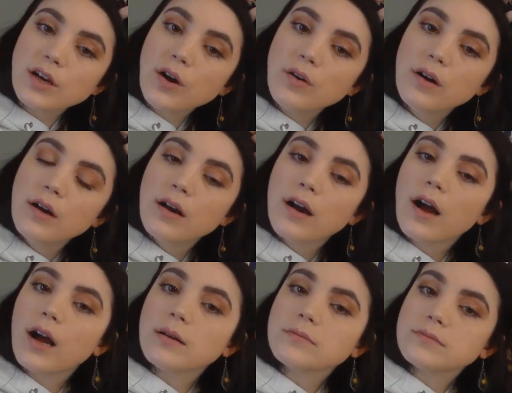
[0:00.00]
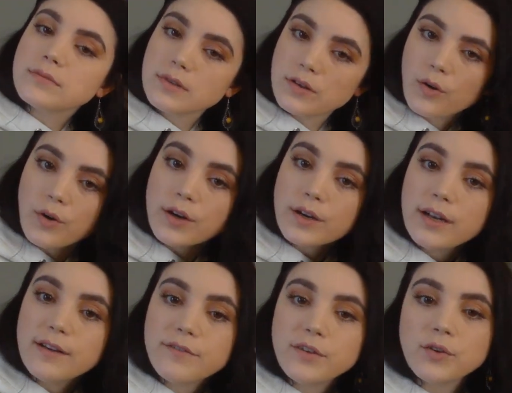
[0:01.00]
though, or
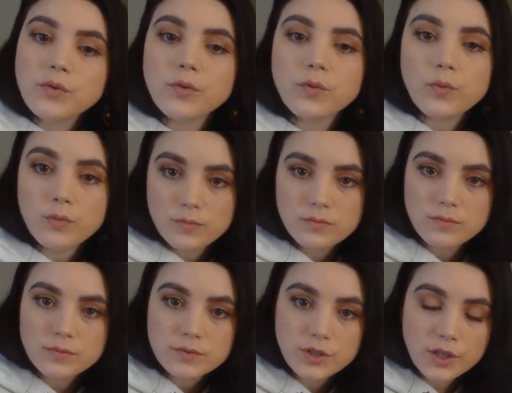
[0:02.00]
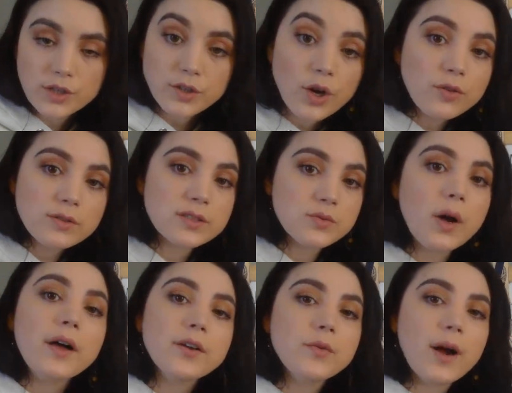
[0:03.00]
if you took notes
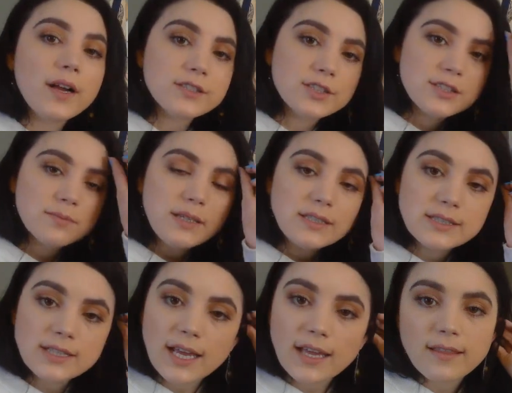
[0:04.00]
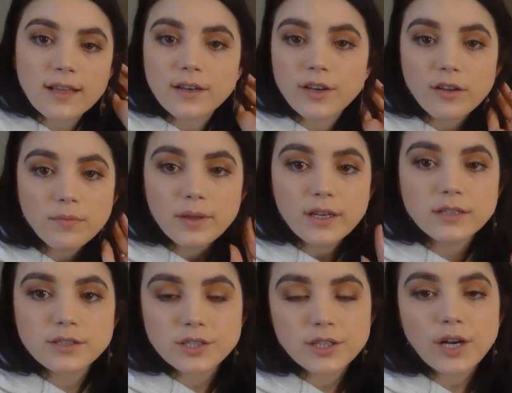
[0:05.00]
while you watched me today, then you'll be
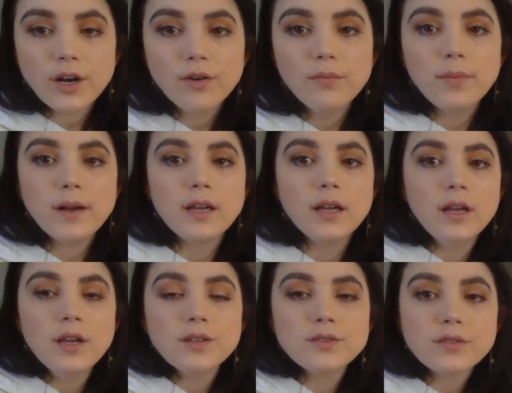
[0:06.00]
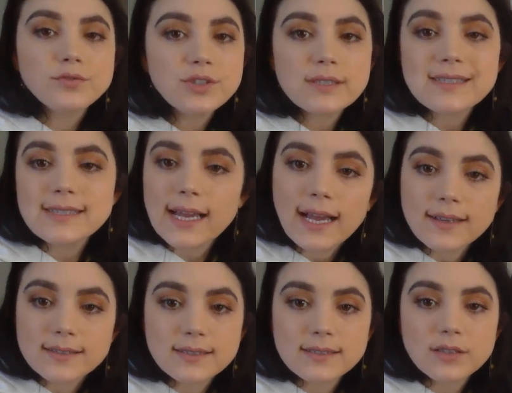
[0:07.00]
good to go, but don't just
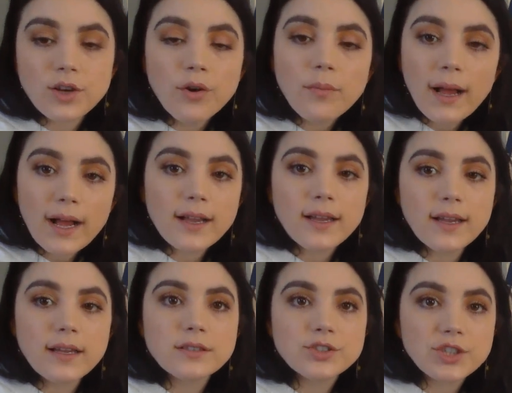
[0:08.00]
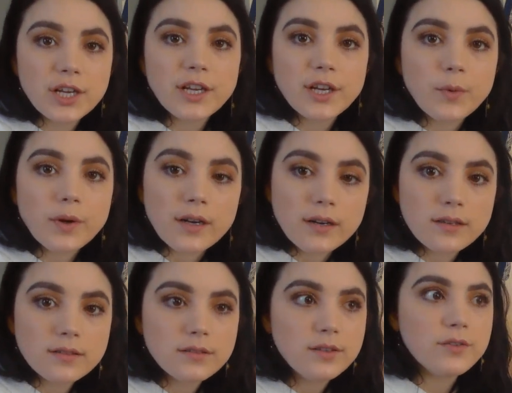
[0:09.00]
guess. Go back and check your
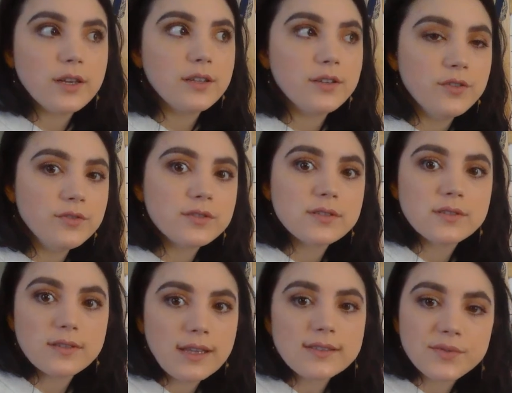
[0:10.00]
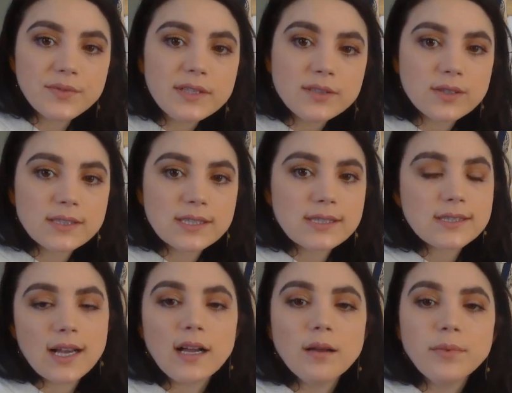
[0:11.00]
work. You can use these
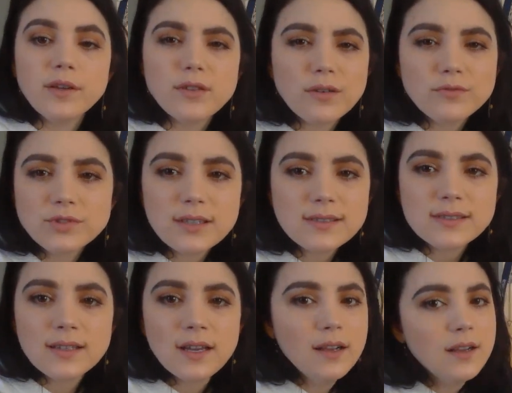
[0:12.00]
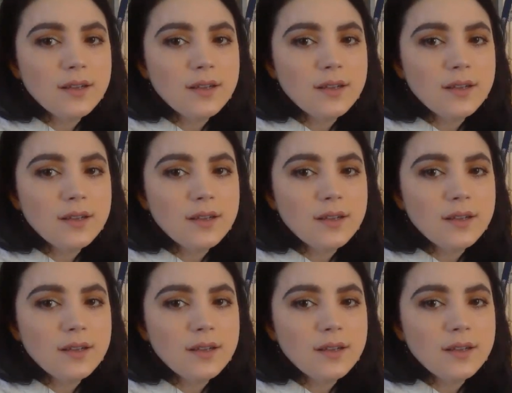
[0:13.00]
resources to help you. Don't just